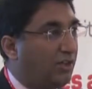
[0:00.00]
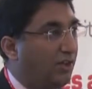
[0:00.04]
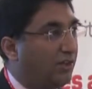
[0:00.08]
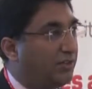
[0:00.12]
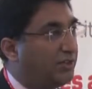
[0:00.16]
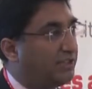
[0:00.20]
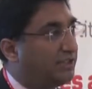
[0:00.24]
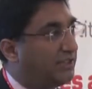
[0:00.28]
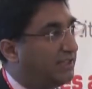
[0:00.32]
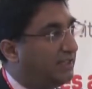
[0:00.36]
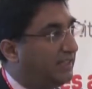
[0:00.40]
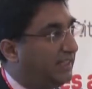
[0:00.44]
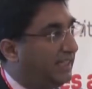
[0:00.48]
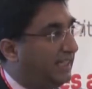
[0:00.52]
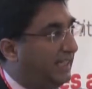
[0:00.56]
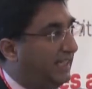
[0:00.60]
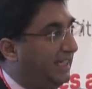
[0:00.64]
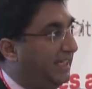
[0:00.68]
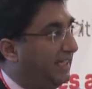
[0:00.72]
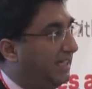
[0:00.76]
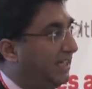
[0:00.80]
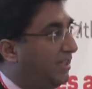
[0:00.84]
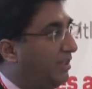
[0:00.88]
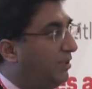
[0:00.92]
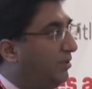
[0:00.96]

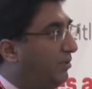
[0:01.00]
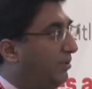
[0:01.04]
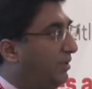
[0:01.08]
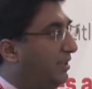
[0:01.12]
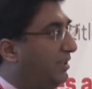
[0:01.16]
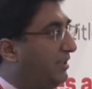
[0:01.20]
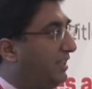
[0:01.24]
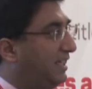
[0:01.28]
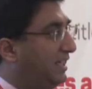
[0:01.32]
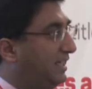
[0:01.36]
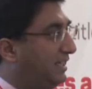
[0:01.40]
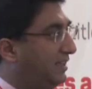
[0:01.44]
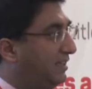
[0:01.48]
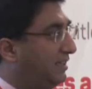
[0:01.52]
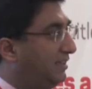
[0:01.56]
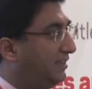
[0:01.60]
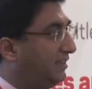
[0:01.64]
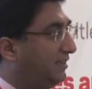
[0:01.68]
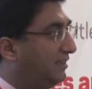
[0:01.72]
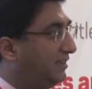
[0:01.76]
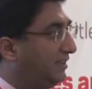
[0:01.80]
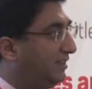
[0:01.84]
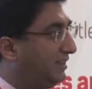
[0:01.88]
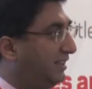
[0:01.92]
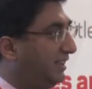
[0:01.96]
constantly
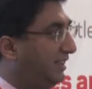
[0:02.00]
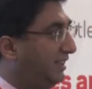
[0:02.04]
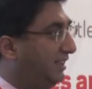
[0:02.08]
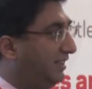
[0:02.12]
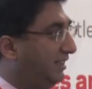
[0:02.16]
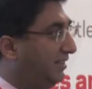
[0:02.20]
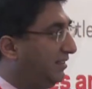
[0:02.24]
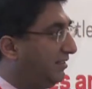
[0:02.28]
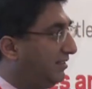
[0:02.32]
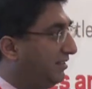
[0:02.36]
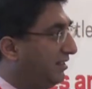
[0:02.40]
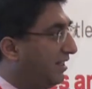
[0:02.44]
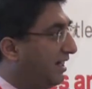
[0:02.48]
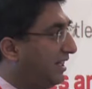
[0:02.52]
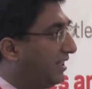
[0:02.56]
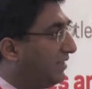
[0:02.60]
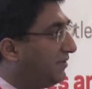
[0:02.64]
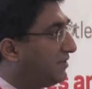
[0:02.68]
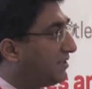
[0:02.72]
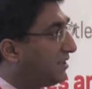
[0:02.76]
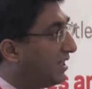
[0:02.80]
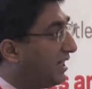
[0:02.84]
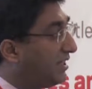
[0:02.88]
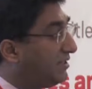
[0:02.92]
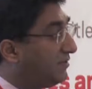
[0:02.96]
within the line
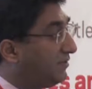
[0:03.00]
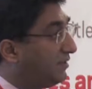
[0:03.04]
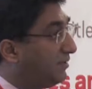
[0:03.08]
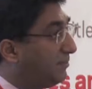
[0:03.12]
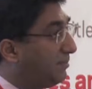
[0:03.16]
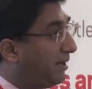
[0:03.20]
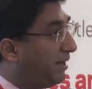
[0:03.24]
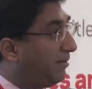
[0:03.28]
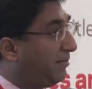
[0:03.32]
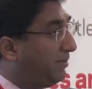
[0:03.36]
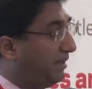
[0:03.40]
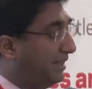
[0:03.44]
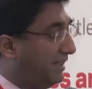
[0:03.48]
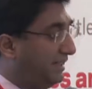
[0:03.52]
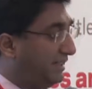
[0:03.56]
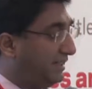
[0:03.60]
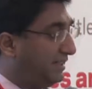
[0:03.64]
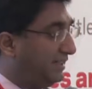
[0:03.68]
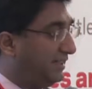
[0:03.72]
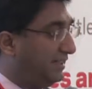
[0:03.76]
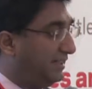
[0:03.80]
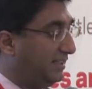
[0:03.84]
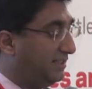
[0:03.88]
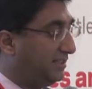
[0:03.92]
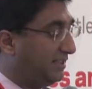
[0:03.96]
of sight of the
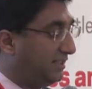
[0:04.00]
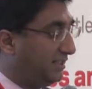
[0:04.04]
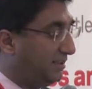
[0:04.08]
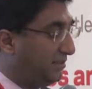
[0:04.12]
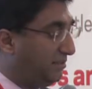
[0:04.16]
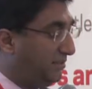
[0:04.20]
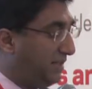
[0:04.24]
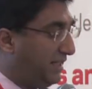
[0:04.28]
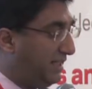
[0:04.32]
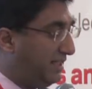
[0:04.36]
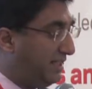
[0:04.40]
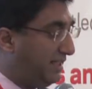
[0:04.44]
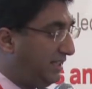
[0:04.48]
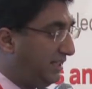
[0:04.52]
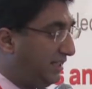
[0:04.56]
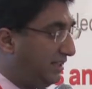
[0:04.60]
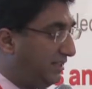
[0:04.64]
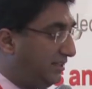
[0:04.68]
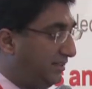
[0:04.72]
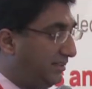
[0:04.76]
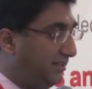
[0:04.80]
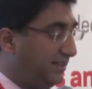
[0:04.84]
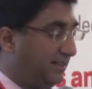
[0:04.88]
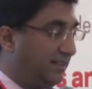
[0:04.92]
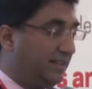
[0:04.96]
public, it's in the
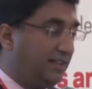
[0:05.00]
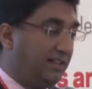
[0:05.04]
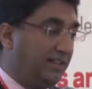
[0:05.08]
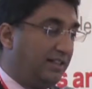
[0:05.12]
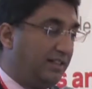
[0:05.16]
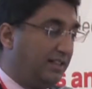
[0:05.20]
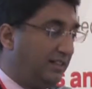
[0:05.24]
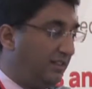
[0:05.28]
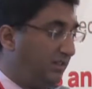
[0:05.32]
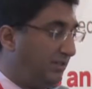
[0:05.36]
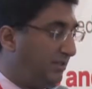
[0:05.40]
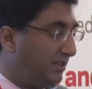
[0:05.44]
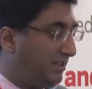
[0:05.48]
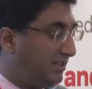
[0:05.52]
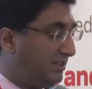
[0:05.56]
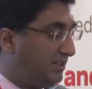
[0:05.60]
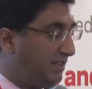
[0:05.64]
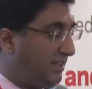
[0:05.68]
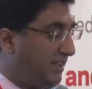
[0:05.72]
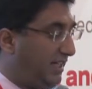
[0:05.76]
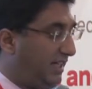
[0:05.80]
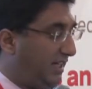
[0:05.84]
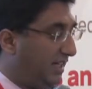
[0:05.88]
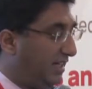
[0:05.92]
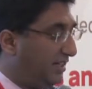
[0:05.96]
media. You can
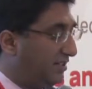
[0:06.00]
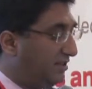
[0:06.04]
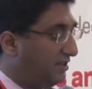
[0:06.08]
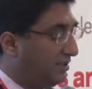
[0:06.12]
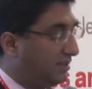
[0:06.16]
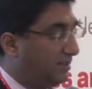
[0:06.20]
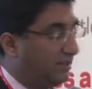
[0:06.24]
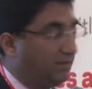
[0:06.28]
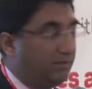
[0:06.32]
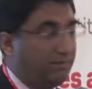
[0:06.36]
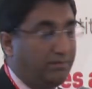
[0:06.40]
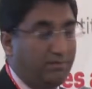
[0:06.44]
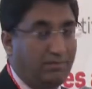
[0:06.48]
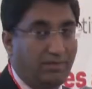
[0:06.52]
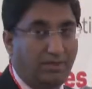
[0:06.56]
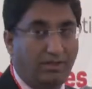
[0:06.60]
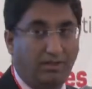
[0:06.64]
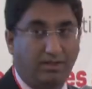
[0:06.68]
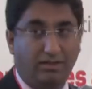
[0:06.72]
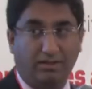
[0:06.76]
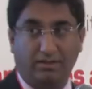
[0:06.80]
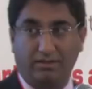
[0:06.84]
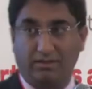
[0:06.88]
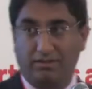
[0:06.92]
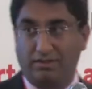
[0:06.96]
see here some,
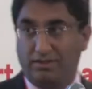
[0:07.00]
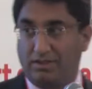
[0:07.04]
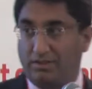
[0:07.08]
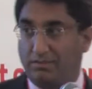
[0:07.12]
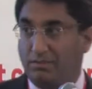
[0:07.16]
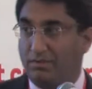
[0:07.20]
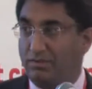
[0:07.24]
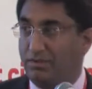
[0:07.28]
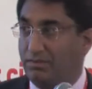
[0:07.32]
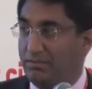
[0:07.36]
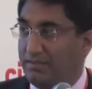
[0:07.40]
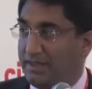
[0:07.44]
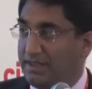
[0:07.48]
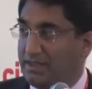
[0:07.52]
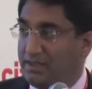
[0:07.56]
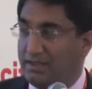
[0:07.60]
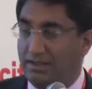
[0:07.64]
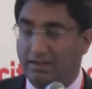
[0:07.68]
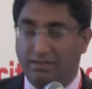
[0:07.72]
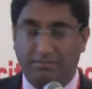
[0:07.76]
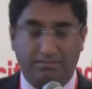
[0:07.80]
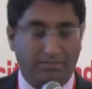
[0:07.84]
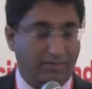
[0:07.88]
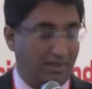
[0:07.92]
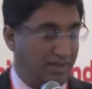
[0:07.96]
uh, some of the
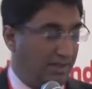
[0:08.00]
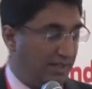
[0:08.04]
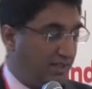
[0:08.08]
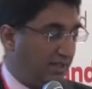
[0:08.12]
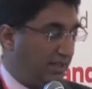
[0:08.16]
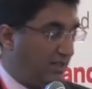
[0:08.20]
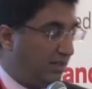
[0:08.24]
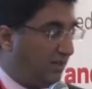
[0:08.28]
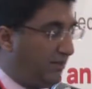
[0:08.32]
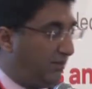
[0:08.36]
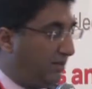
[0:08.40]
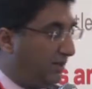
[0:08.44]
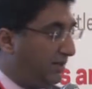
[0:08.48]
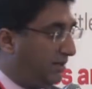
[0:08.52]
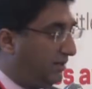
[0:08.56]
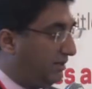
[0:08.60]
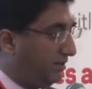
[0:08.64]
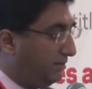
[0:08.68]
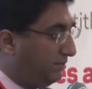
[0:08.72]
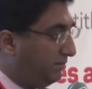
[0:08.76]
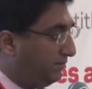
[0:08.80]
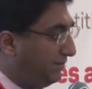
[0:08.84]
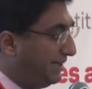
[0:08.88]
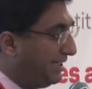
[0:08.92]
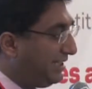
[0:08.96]
media.
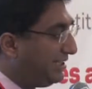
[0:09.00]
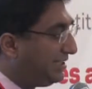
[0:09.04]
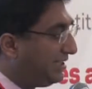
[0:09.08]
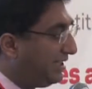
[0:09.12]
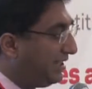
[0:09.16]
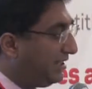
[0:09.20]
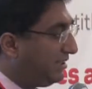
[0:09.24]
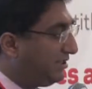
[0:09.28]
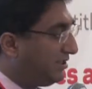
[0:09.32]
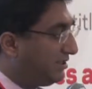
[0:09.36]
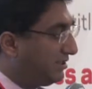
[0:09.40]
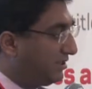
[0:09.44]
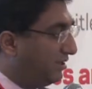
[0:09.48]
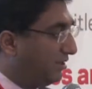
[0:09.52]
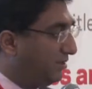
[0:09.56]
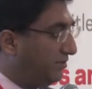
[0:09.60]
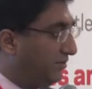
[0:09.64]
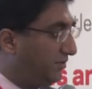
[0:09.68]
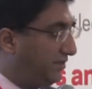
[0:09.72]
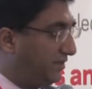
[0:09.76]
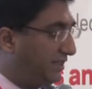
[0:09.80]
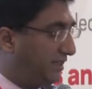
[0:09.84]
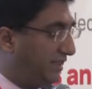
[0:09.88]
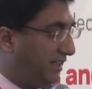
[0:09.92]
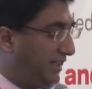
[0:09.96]
Uh, pieces
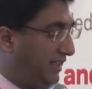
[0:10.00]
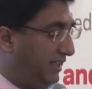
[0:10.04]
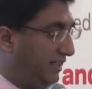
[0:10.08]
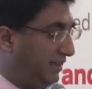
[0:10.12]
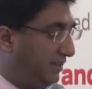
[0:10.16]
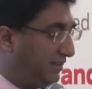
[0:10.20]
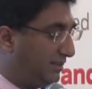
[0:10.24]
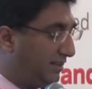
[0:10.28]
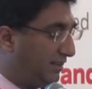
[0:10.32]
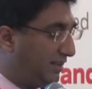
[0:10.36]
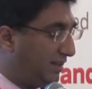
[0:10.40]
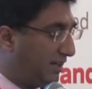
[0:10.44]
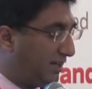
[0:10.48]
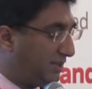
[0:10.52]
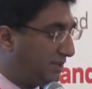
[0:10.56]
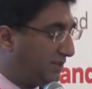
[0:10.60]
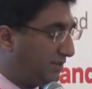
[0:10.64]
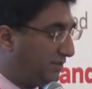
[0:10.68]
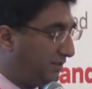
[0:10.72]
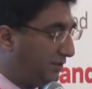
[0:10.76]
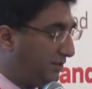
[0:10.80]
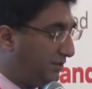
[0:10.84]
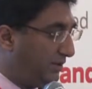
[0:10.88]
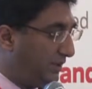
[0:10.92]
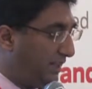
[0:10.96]
over the, the
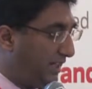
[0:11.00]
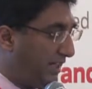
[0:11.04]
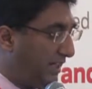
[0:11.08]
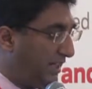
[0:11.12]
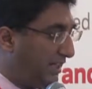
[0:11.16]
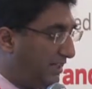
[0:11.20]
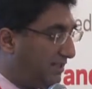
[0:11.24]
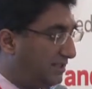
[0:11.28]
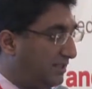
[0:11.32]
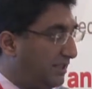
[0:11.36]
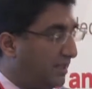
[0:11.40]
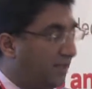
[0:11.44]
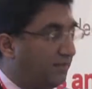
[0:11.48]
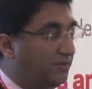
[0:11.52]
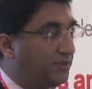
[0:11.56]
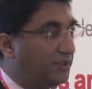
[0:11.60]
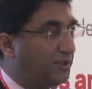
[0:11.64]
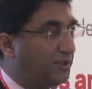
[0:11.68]
last few years, and I've